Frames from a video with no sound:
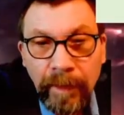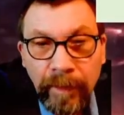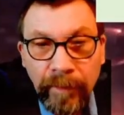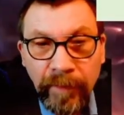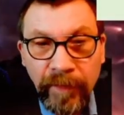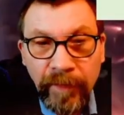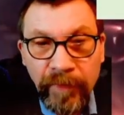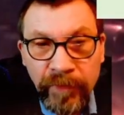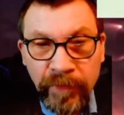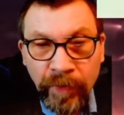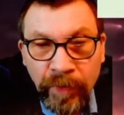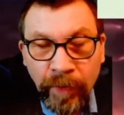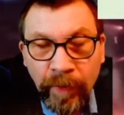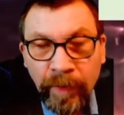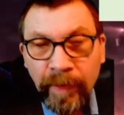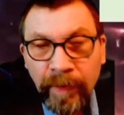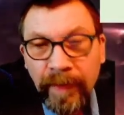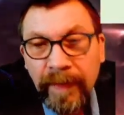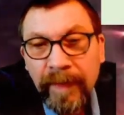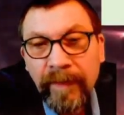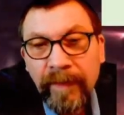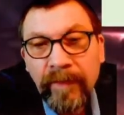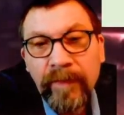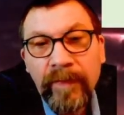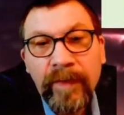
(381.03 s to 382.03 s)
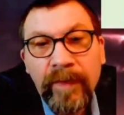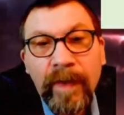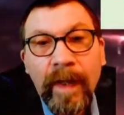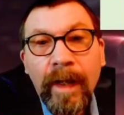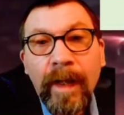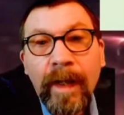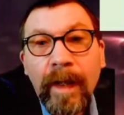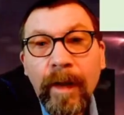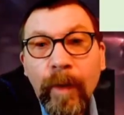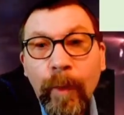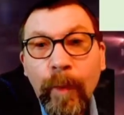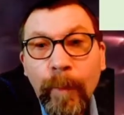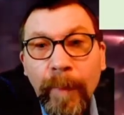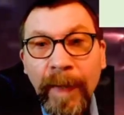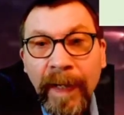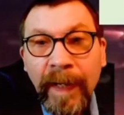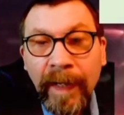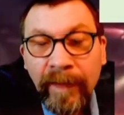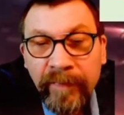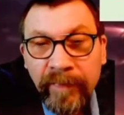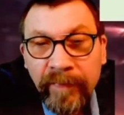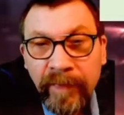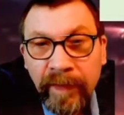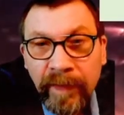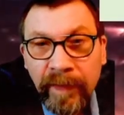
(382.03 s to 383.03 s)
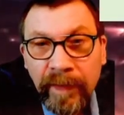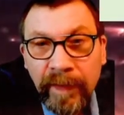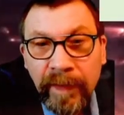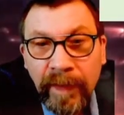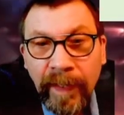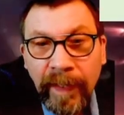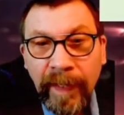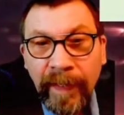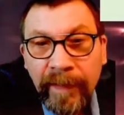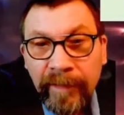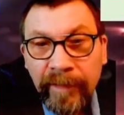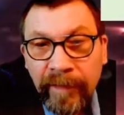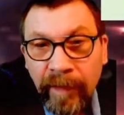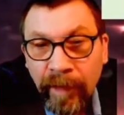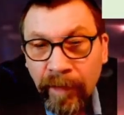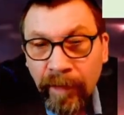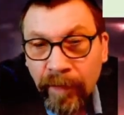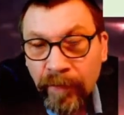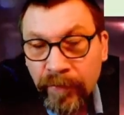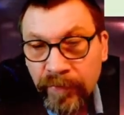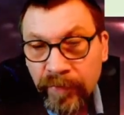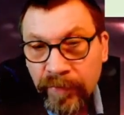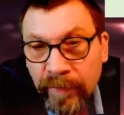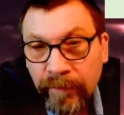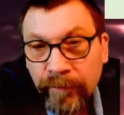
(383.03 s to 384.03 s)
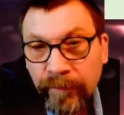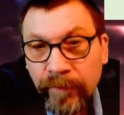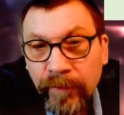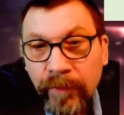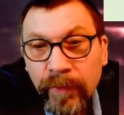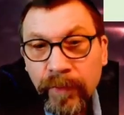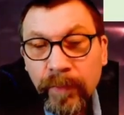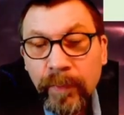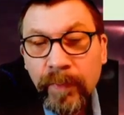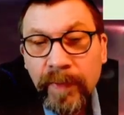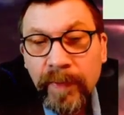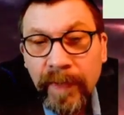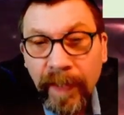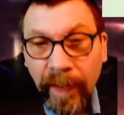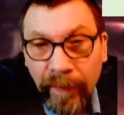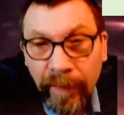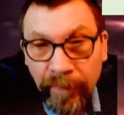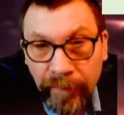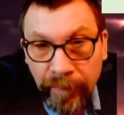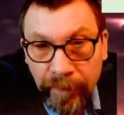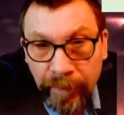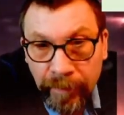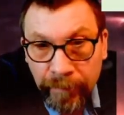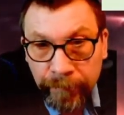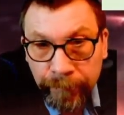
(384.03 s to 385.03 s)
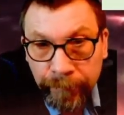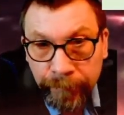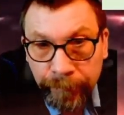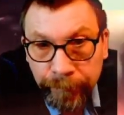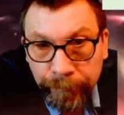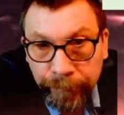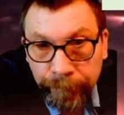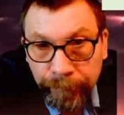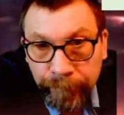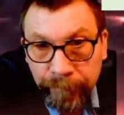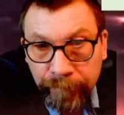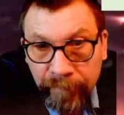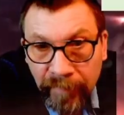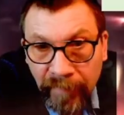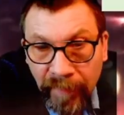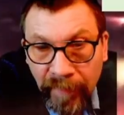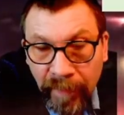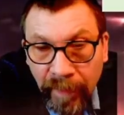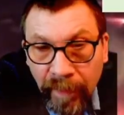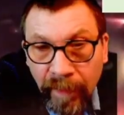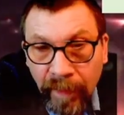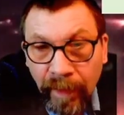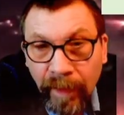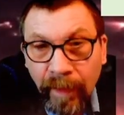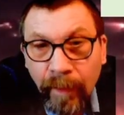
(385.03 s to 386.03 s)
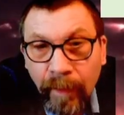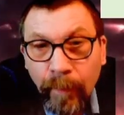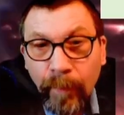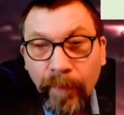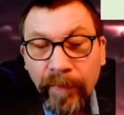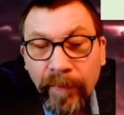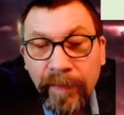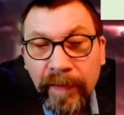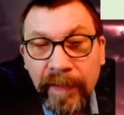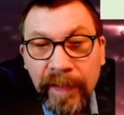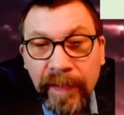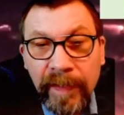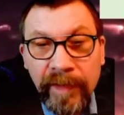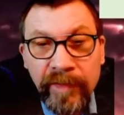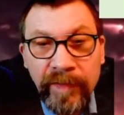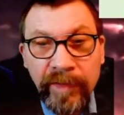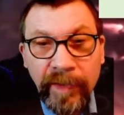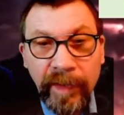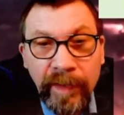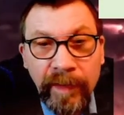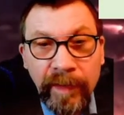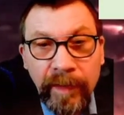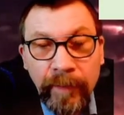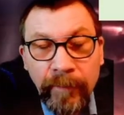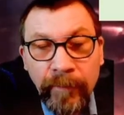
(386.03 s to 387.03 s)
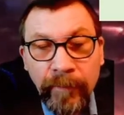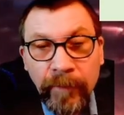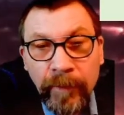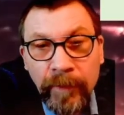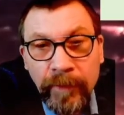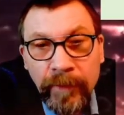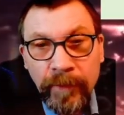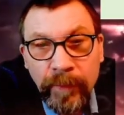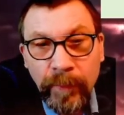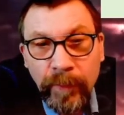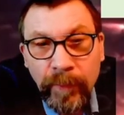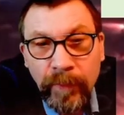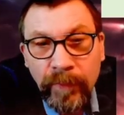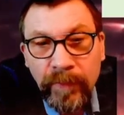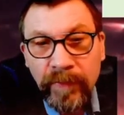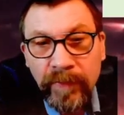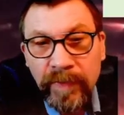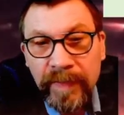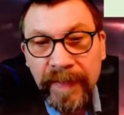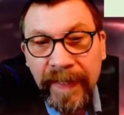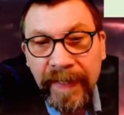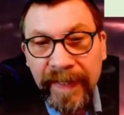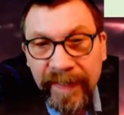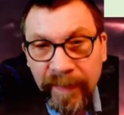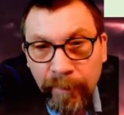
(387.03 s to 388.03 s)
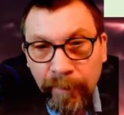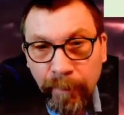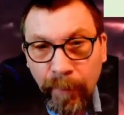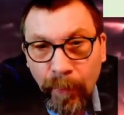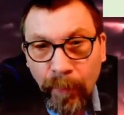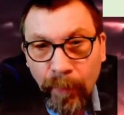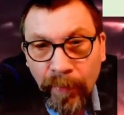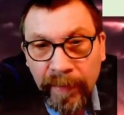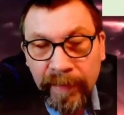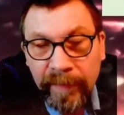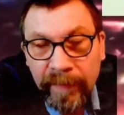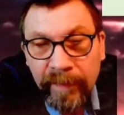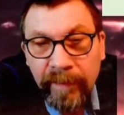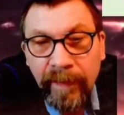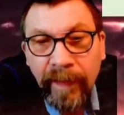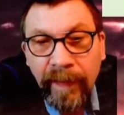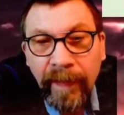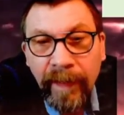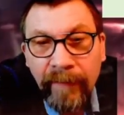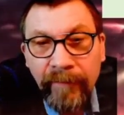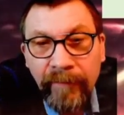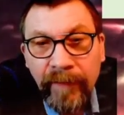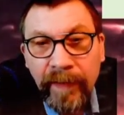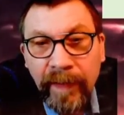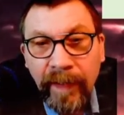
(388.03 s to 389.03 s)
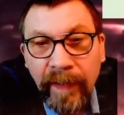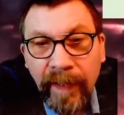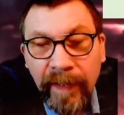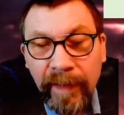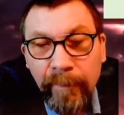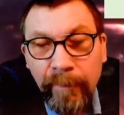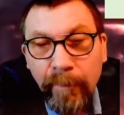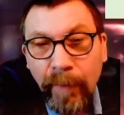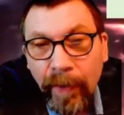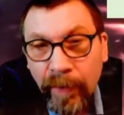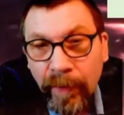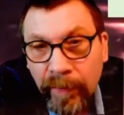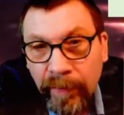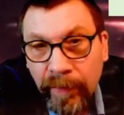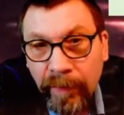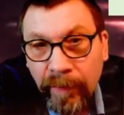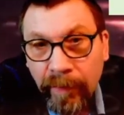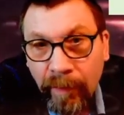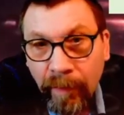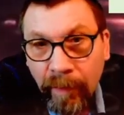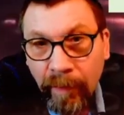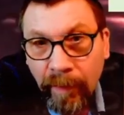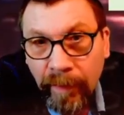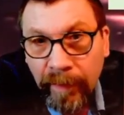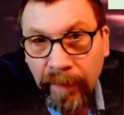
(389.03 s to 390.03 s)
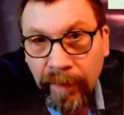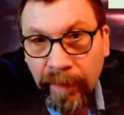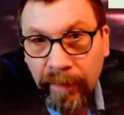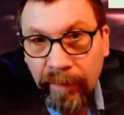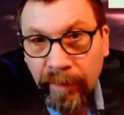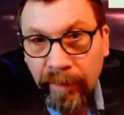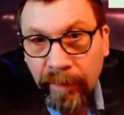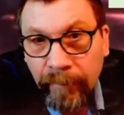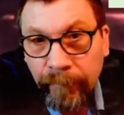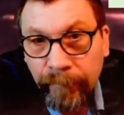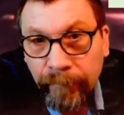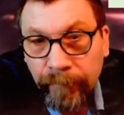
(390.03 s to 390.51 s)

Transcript: This chart is opacity and color shift together, with each individual data point having a marker on it.